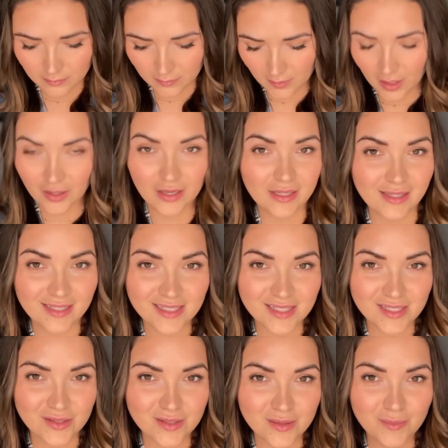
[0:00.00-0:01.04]
All right, let's
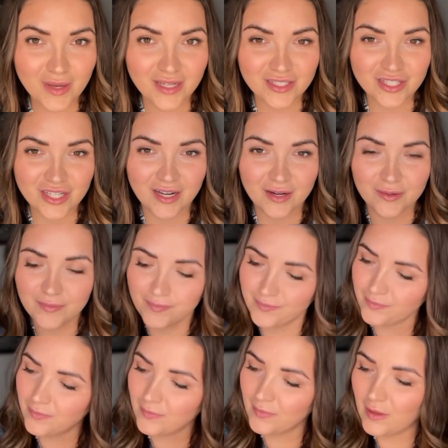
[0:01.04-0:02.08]
do some eyeshadow.
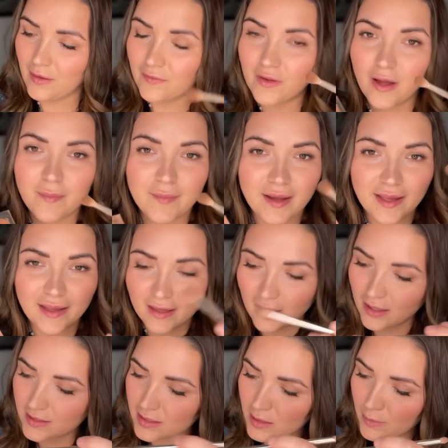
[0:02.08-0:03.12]
I've got my
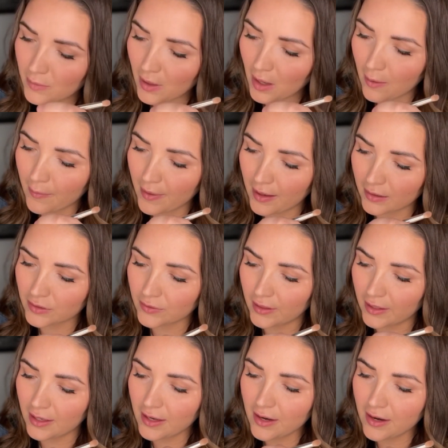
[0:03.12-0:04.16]
custom compact right
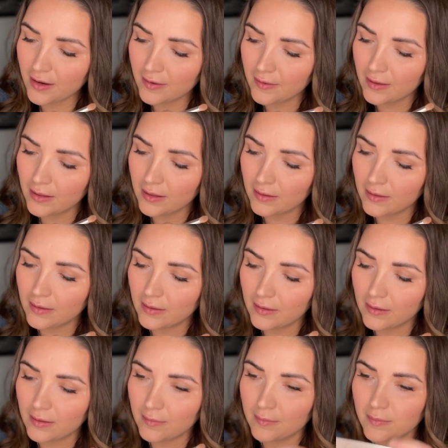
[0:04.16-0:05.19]
here.
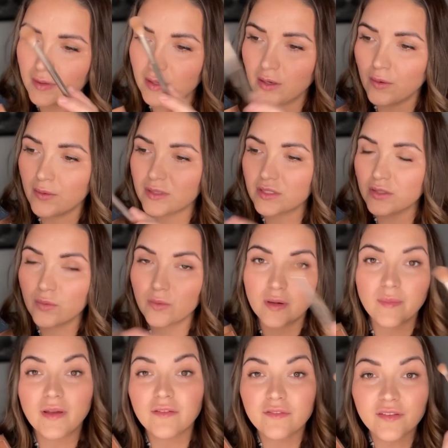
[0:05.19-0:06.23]
I'm gonna go into one of
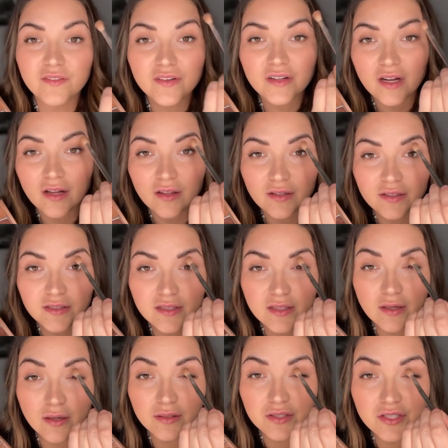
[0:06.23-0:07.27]
my favorite colors
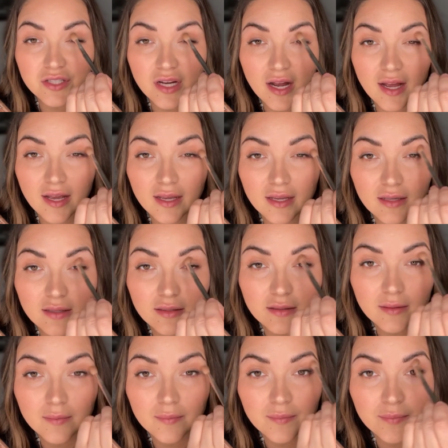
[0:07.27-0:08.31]
called Chai,
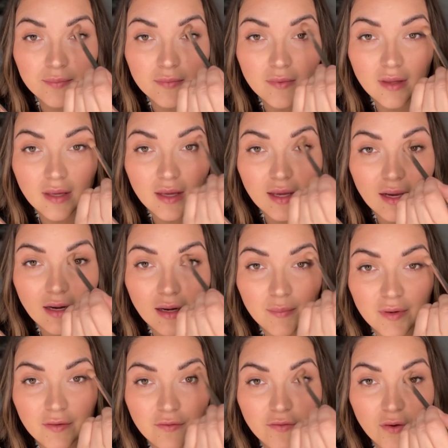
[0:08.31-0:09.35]
and I'm
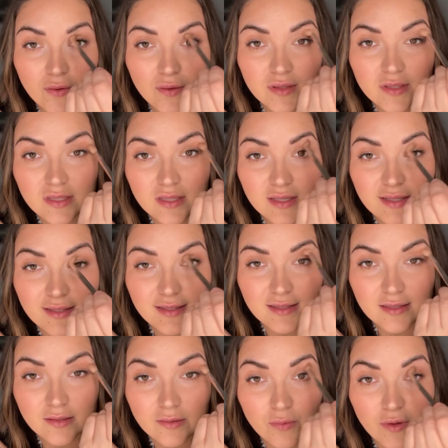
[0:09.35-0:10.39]
gonna focus
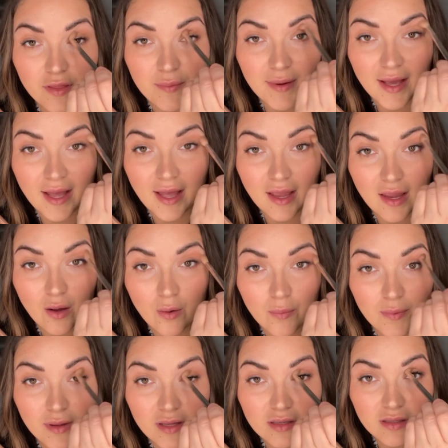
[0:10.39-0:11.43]
this with my eye
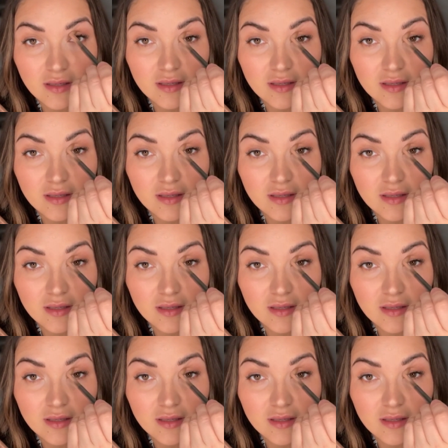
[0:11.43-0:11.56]
open